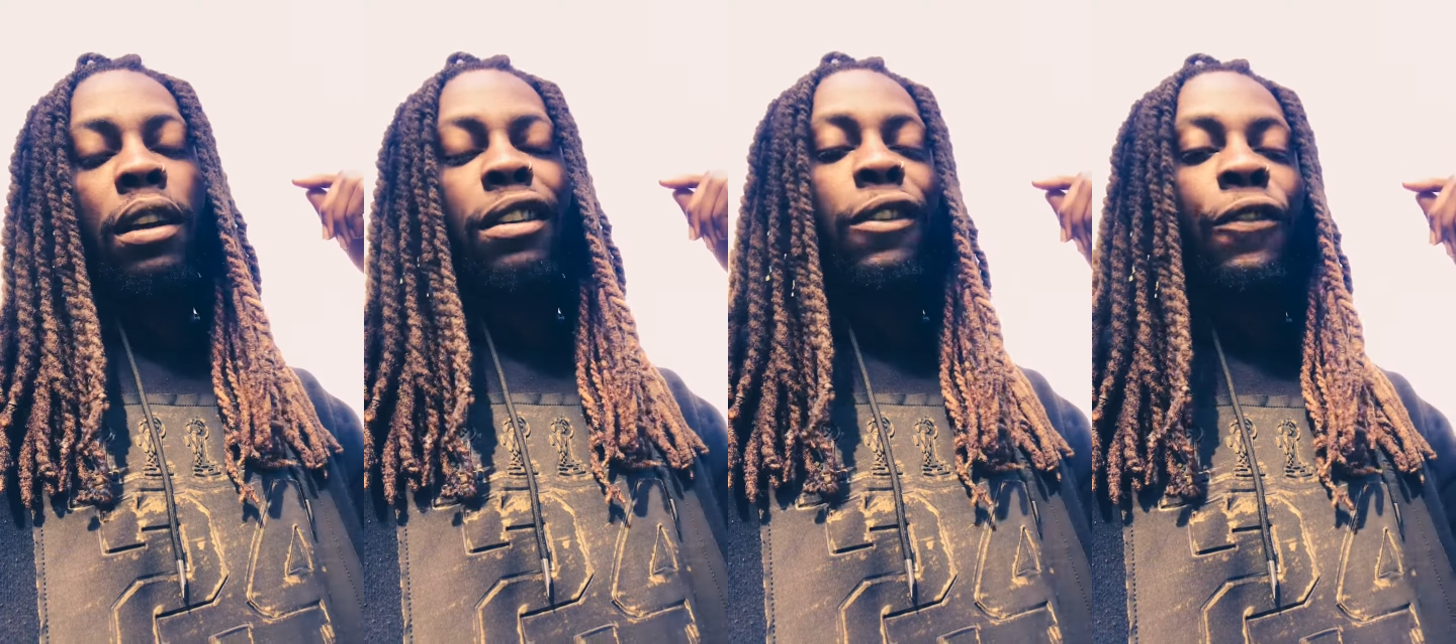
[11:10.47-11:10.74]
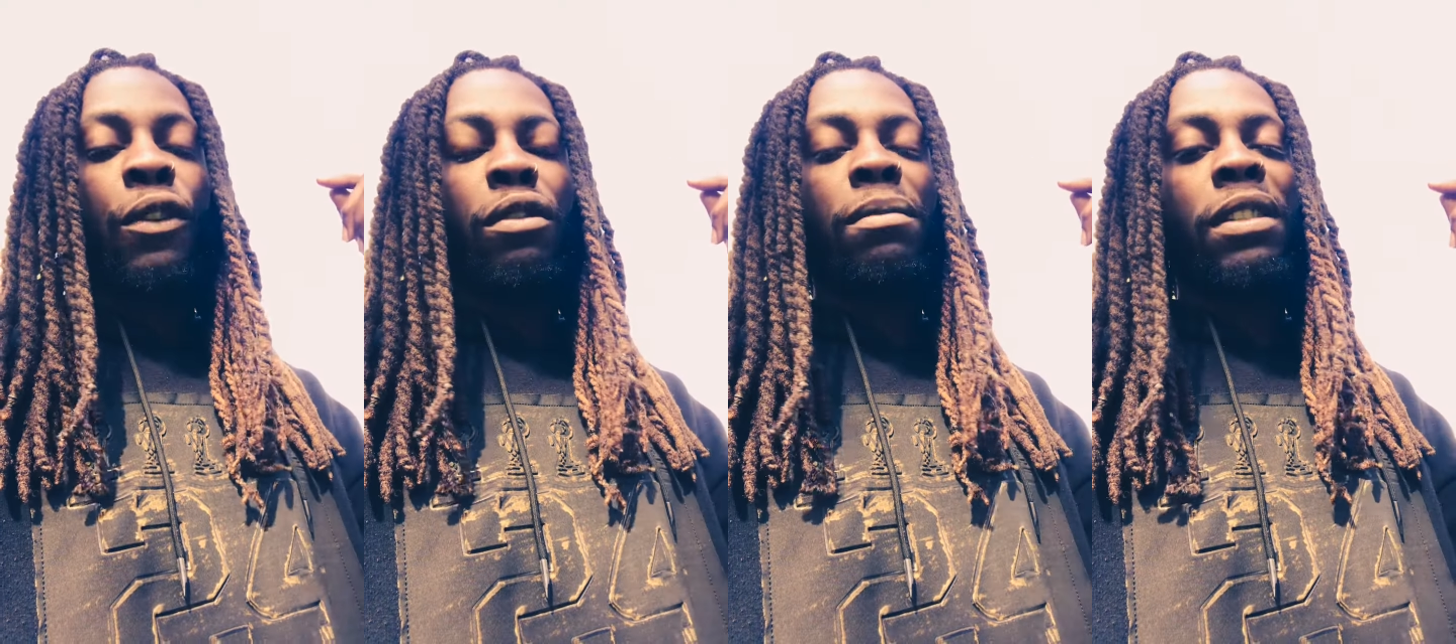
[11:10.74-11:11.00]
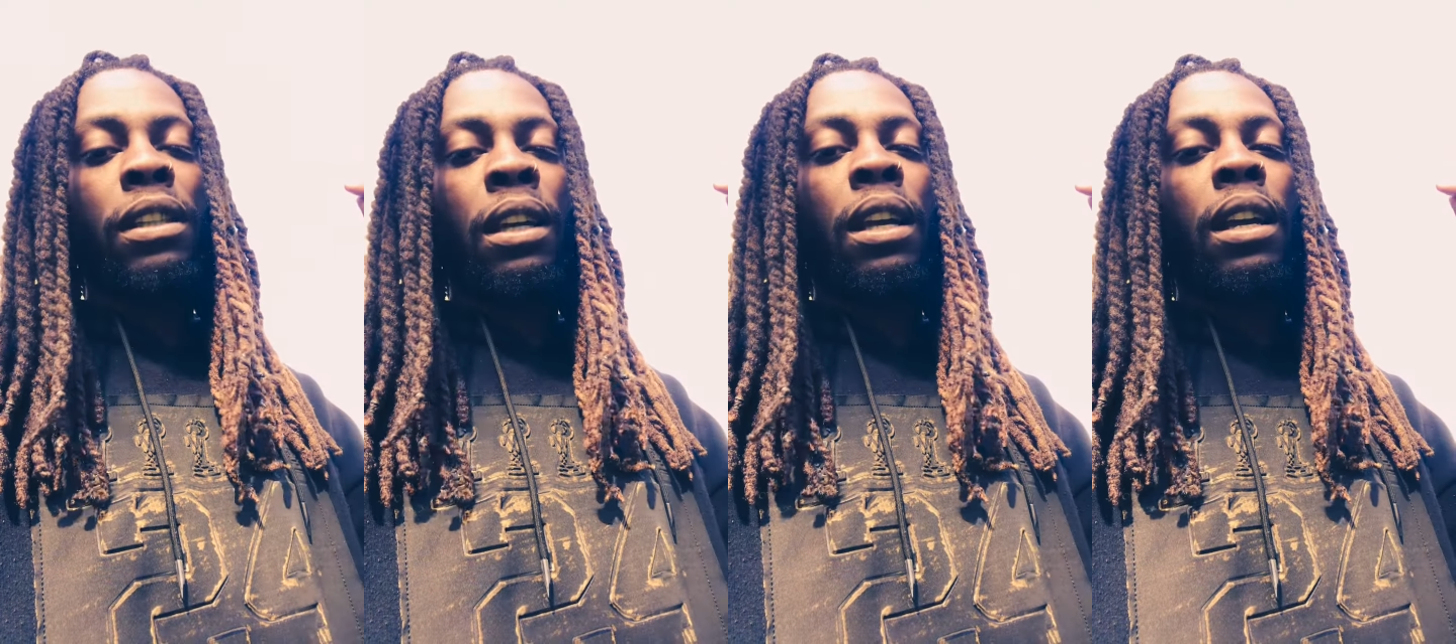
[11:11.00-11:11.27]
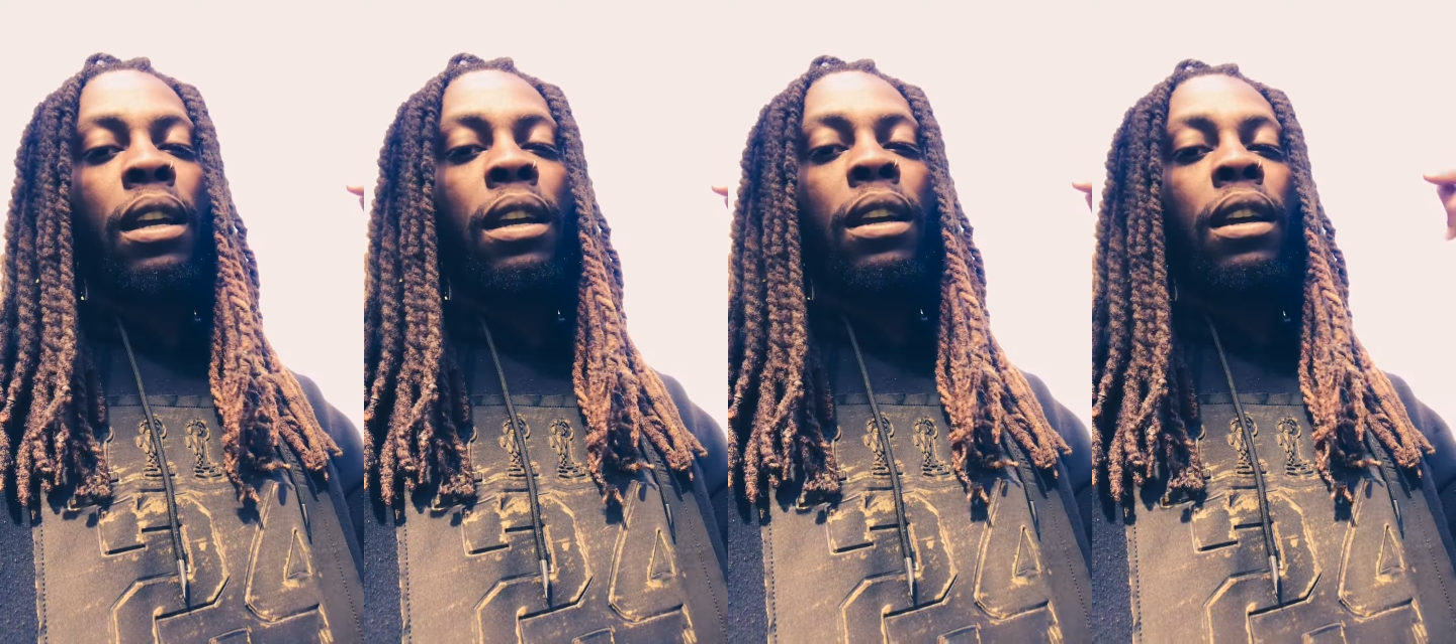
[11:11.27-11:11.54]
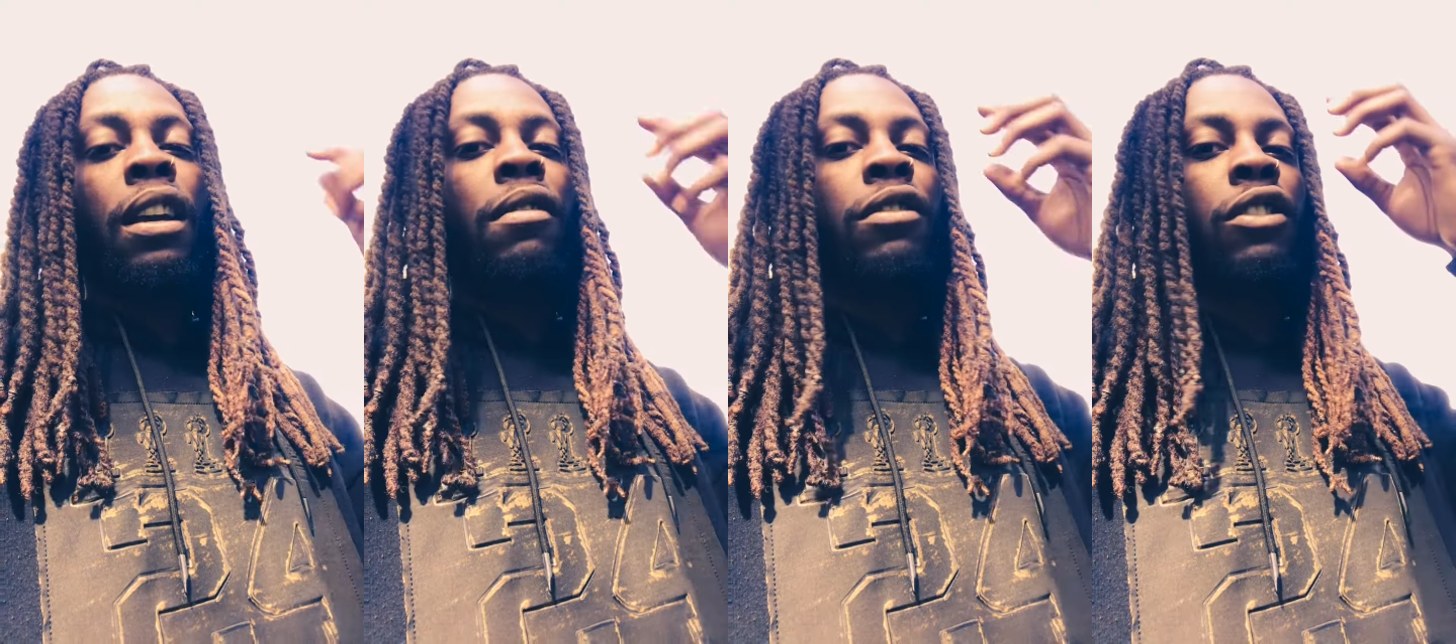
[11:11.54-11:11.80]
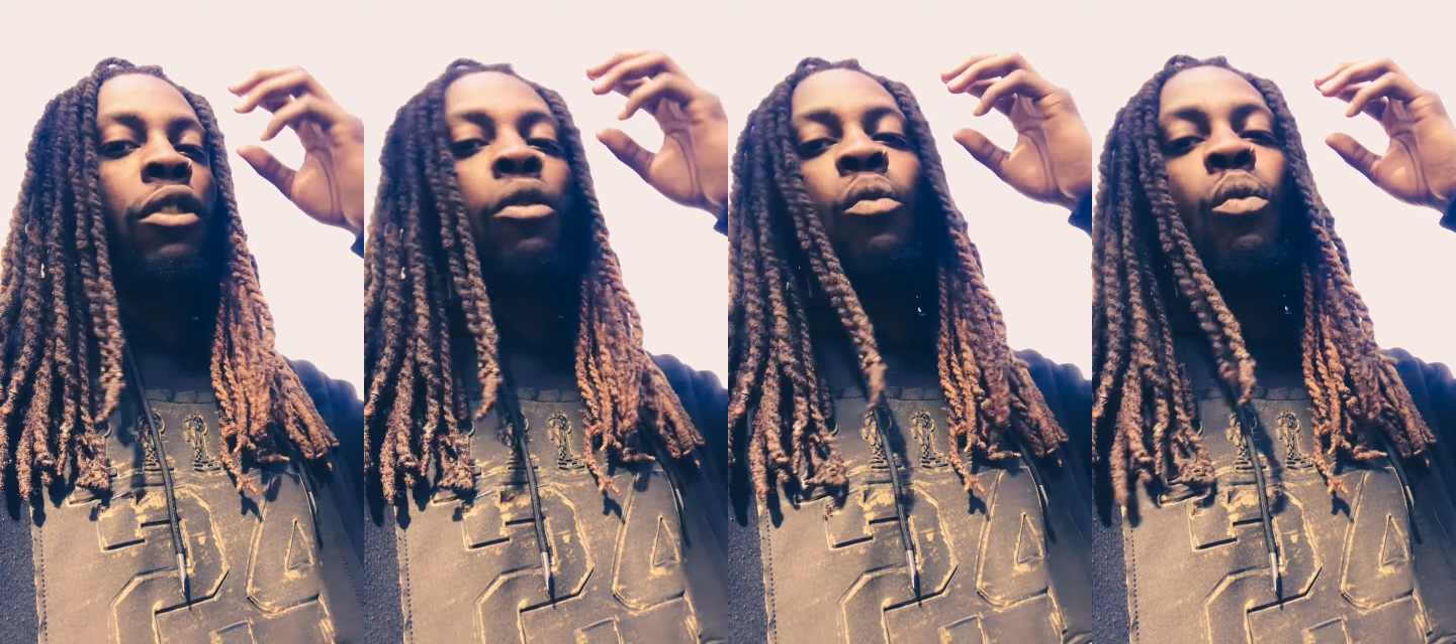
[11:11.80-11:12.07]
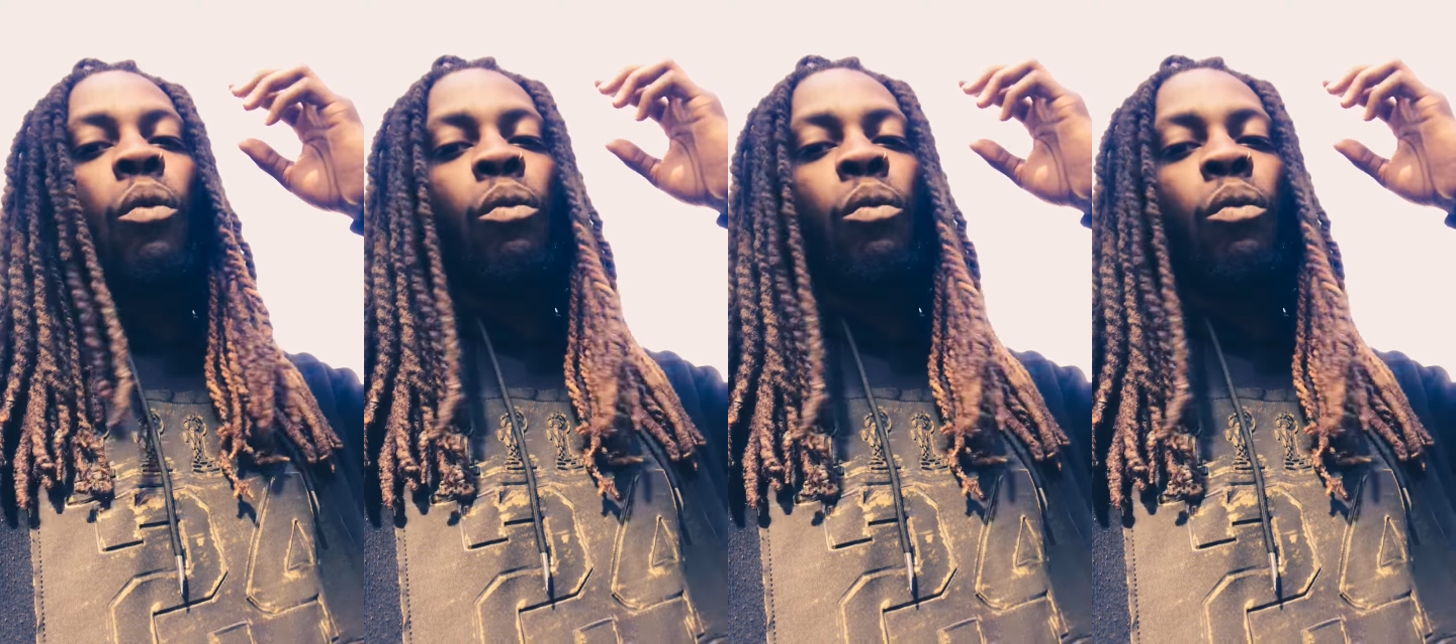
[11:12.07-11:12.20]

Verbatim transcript: You feel what I'm saying? So